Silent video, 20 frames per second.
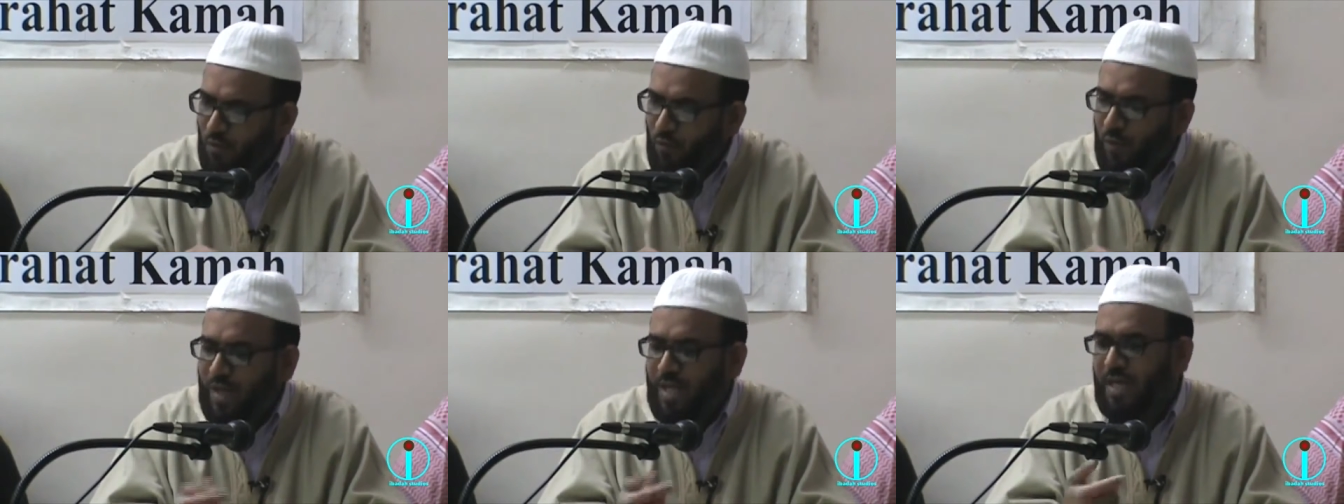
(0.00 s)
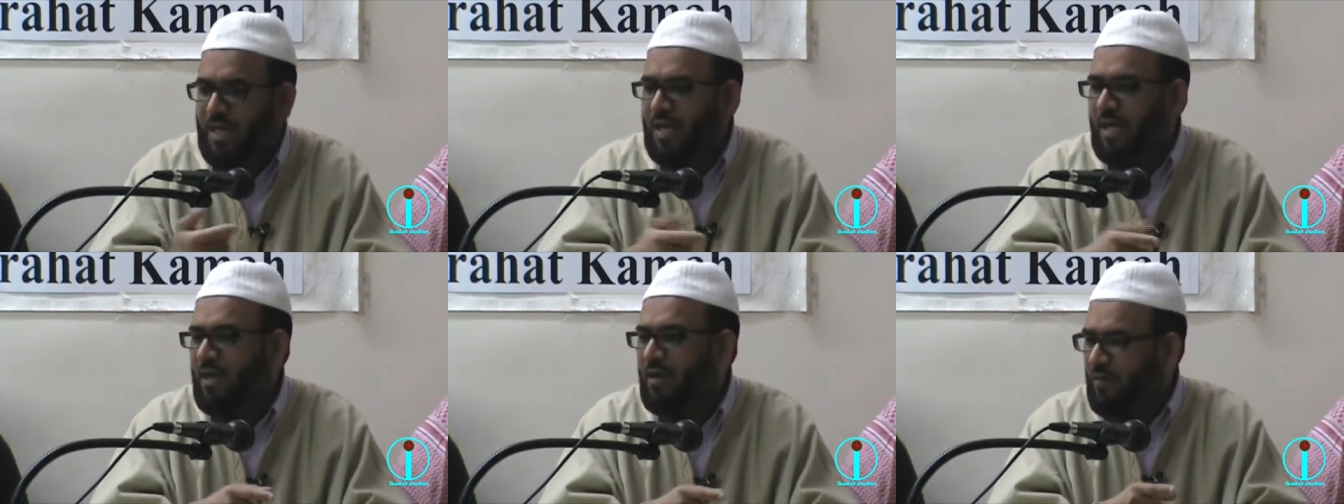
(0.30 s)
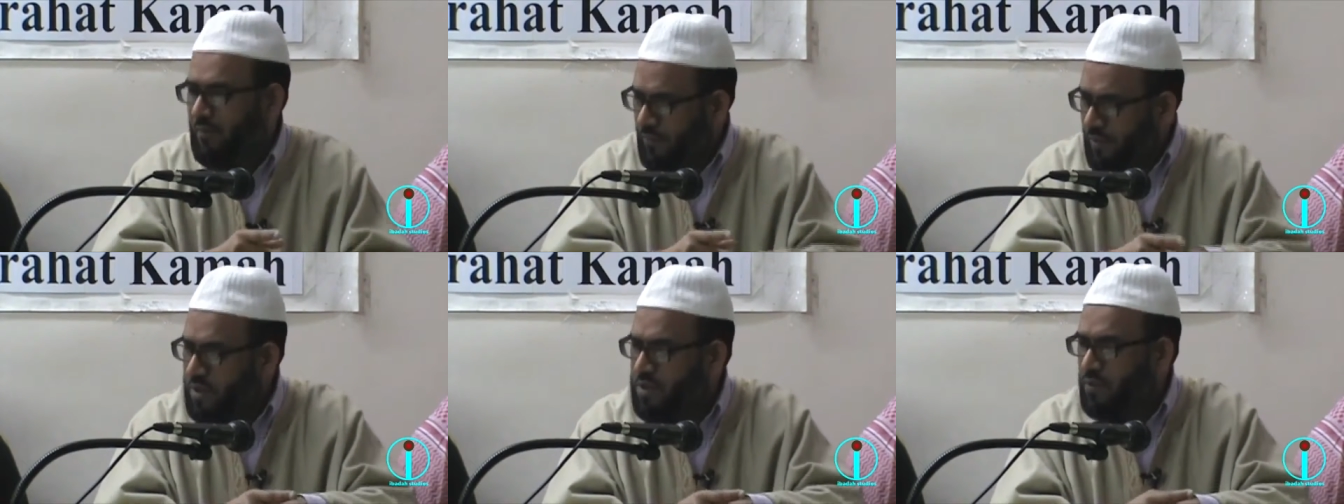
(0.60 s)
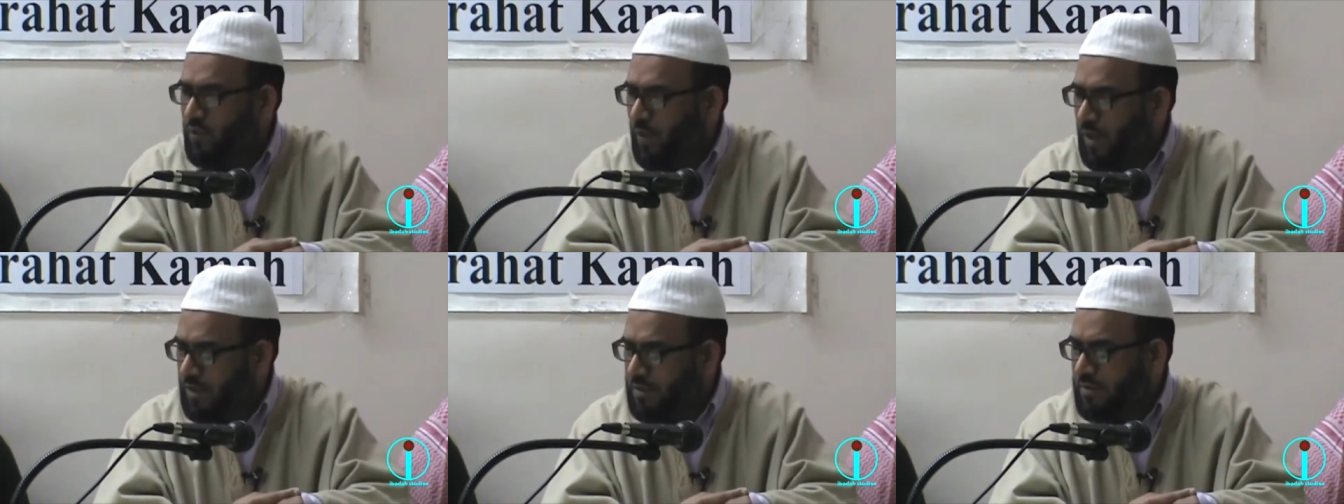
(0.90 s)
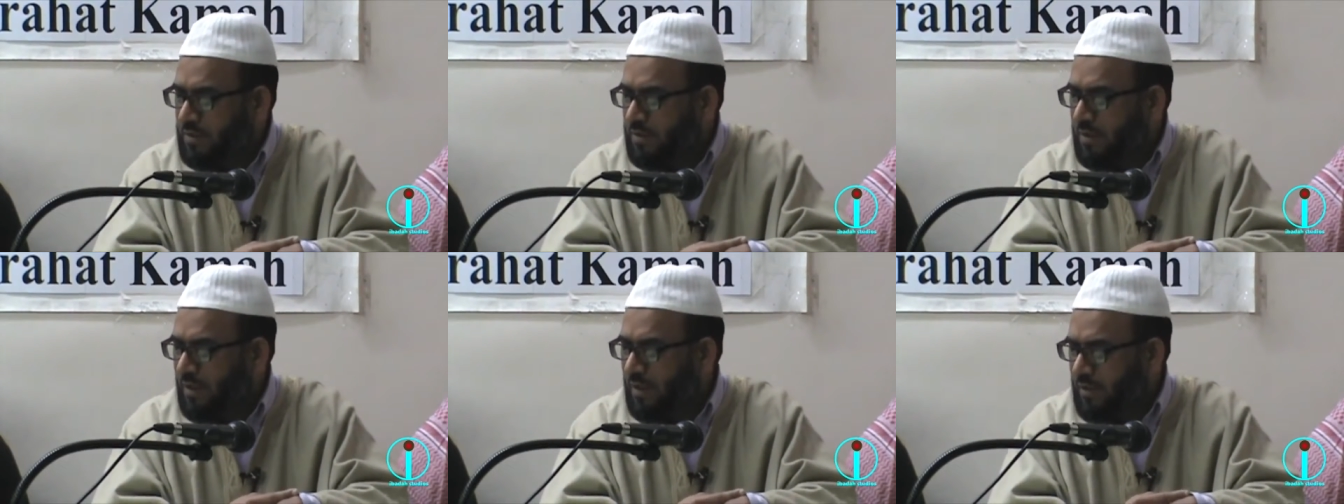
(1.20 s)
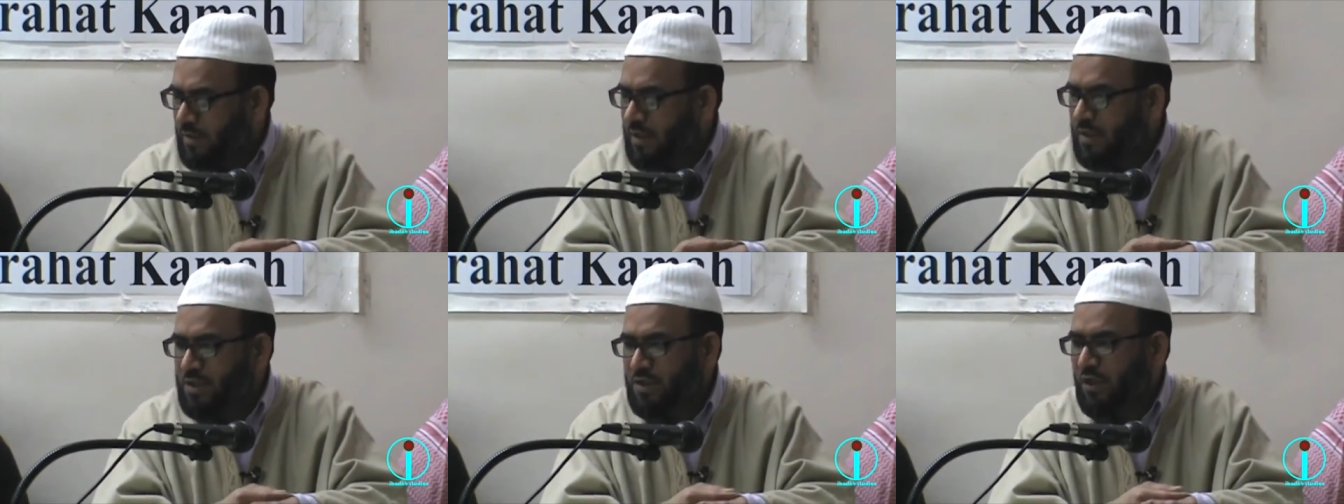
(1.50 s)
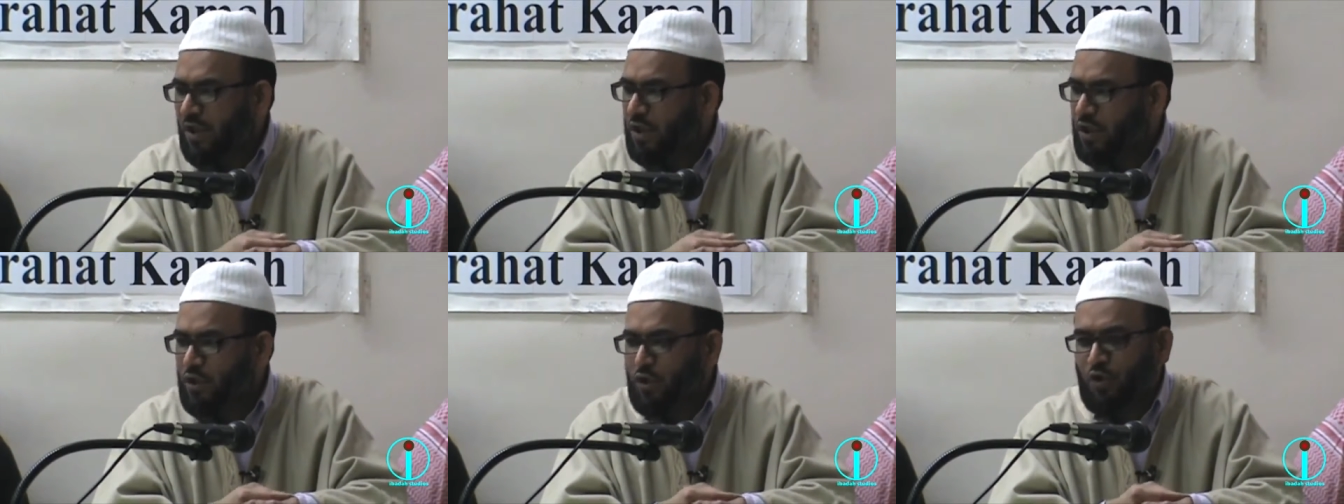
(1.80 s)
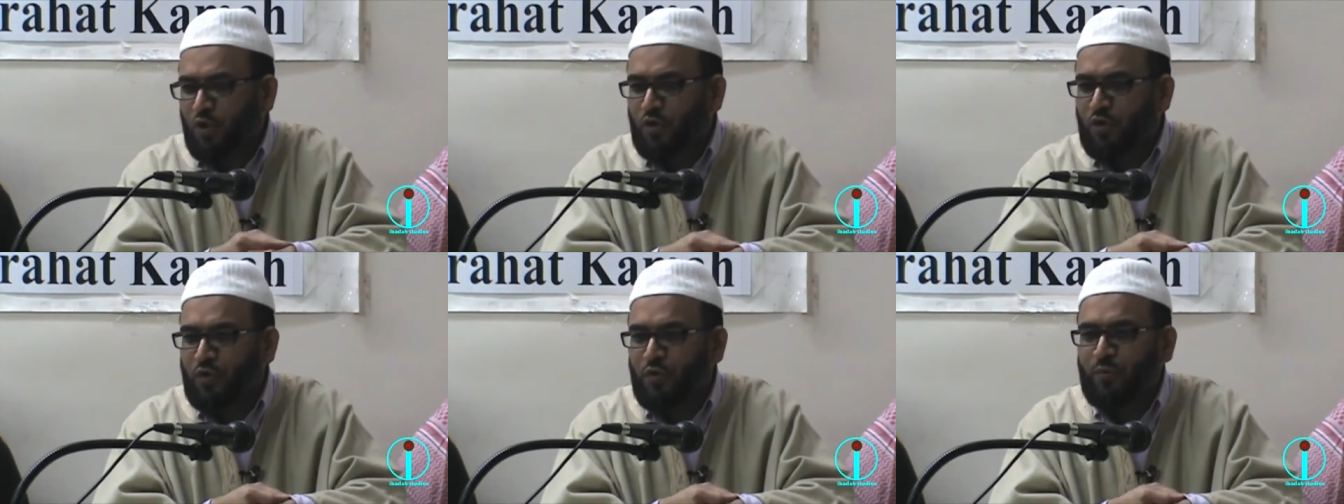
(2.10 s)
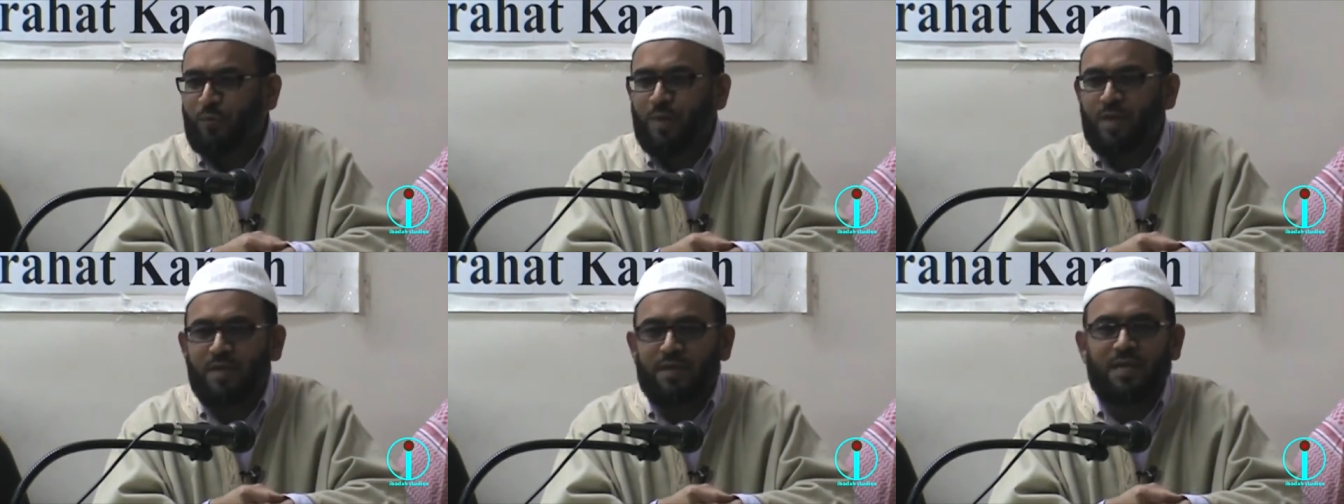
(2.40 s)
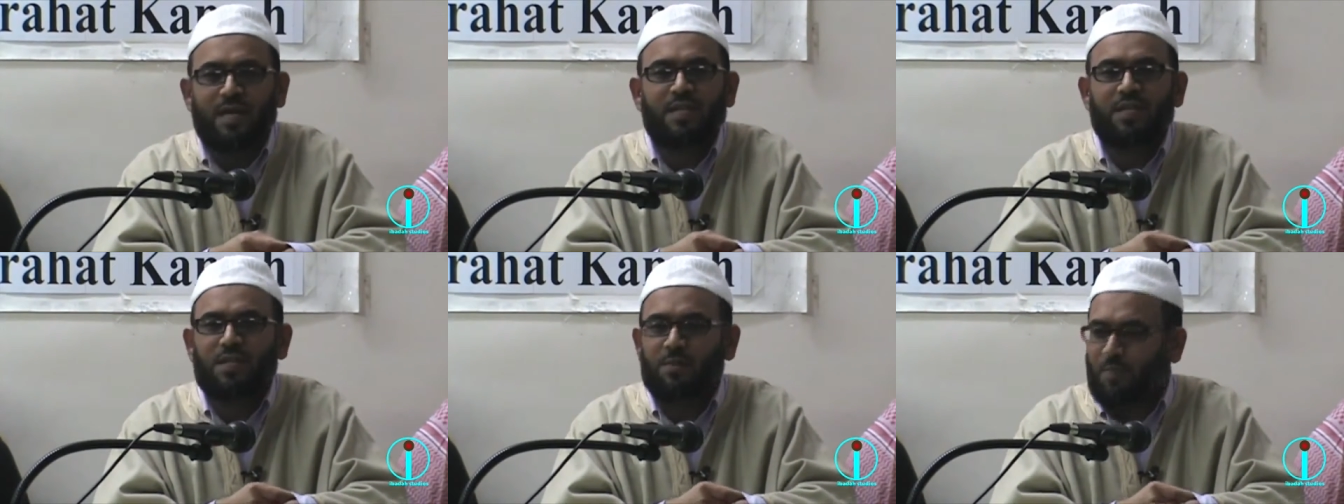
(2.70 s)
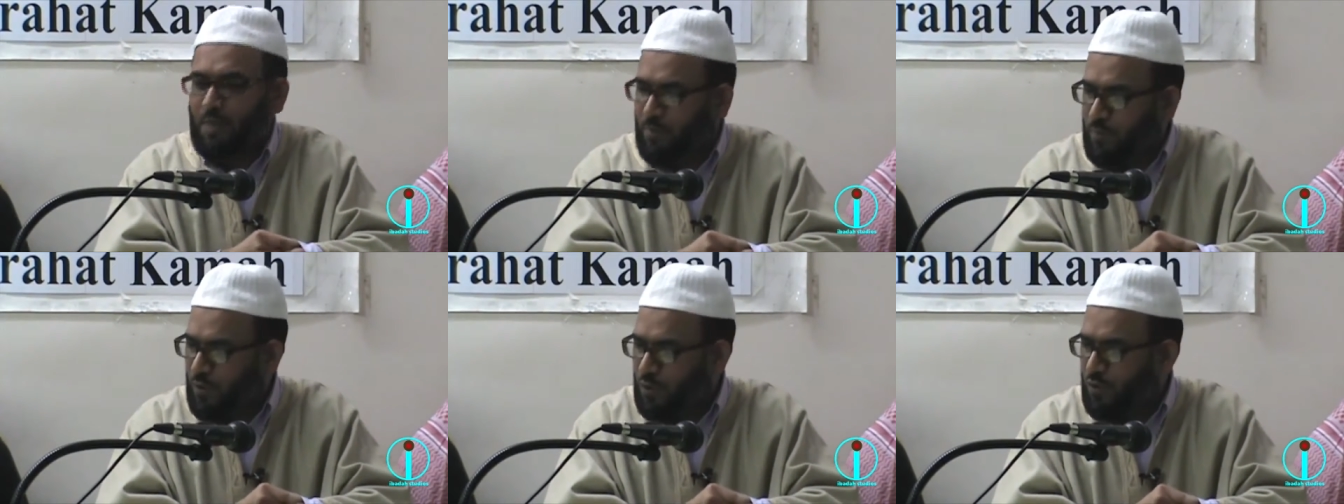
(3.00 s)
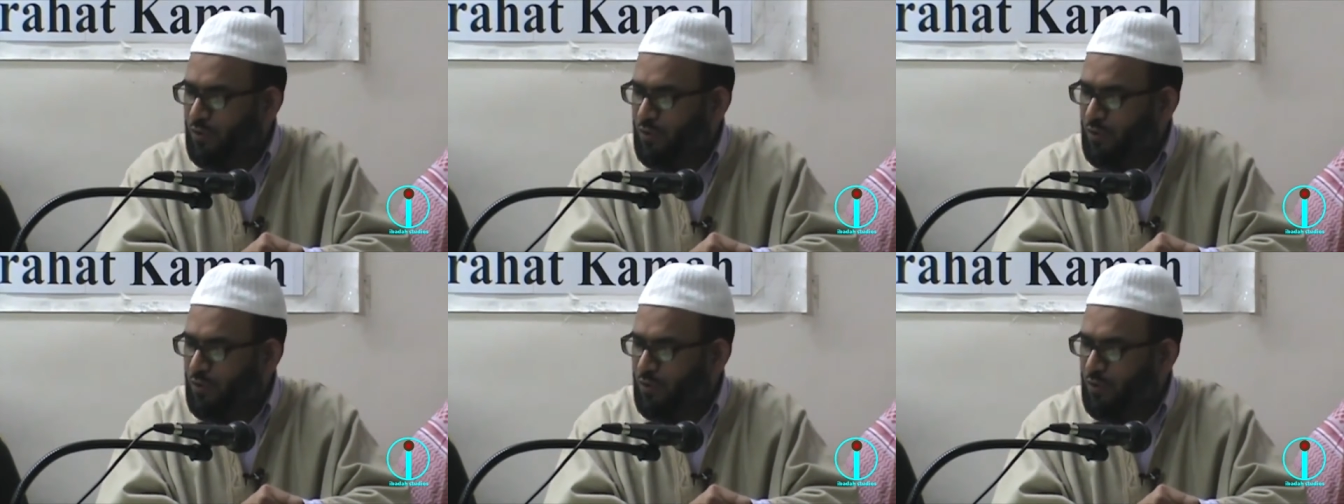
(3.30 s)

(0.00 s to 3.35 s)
wearing a wristwatch. This is not you don't do because other people